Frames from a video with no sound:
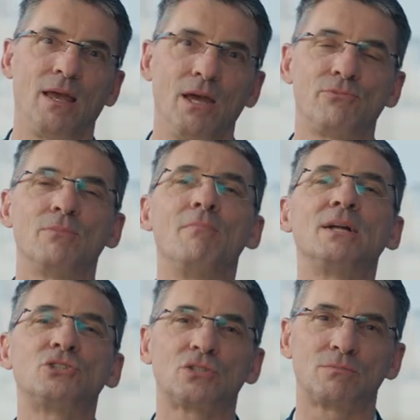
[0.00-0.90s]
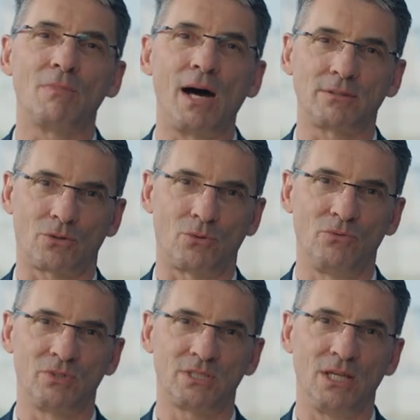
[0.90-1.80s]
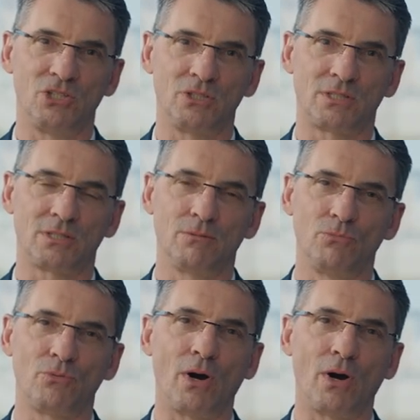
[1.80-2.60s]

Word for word: have a much smarter conversations with